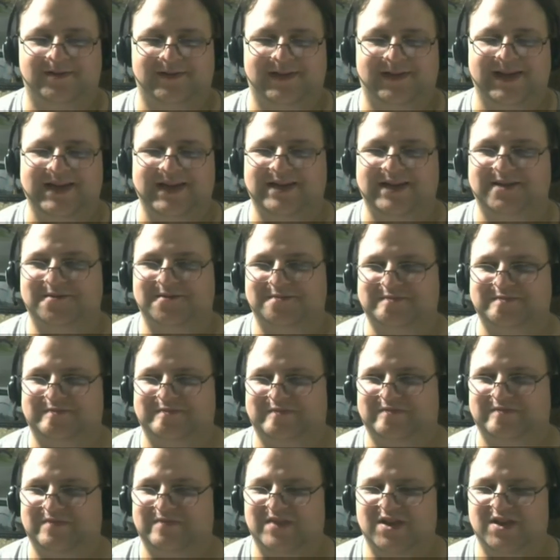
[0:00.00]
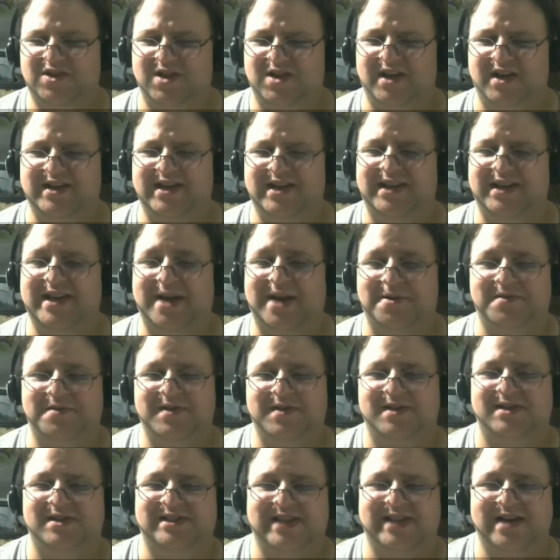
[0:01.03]
Like, you could have done that
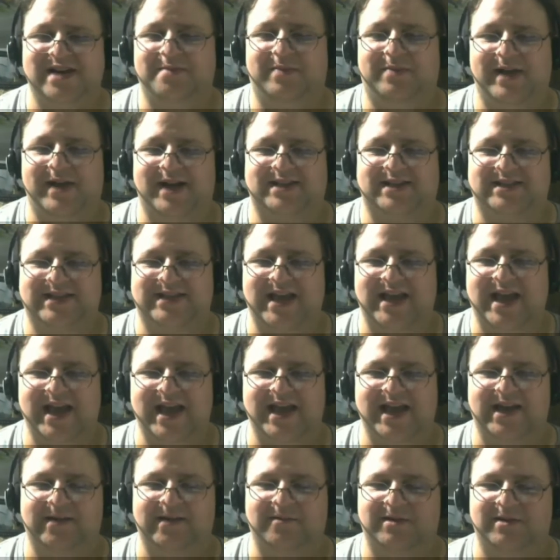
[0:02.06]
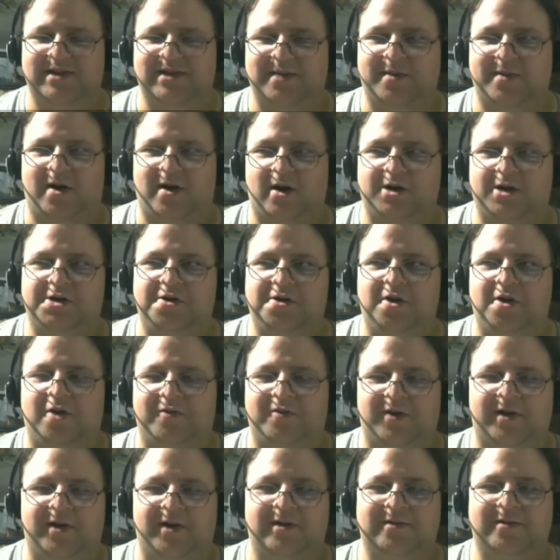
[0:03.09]
within Sam Black's gang, with them arguing
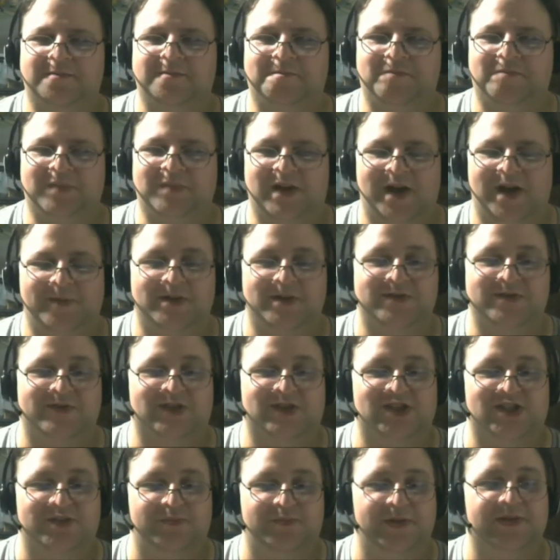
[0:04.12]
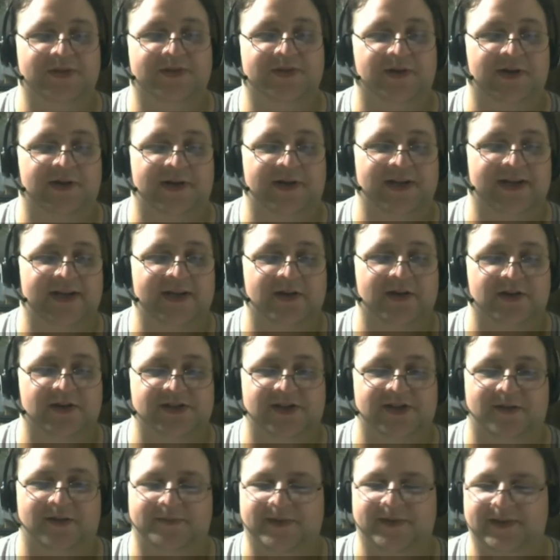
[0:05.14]
over how much of a split they're gonna get or
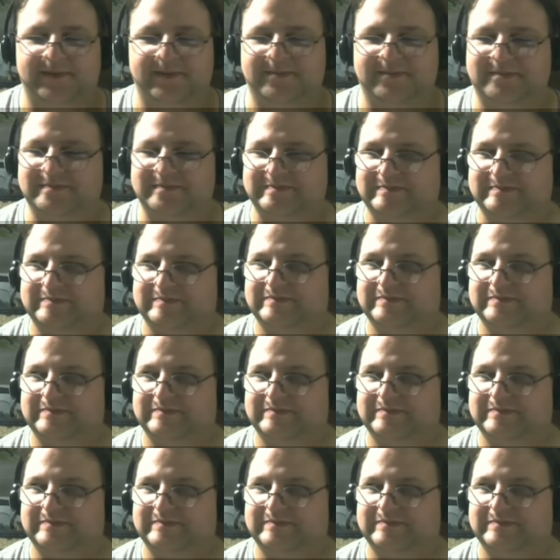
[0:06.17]
something.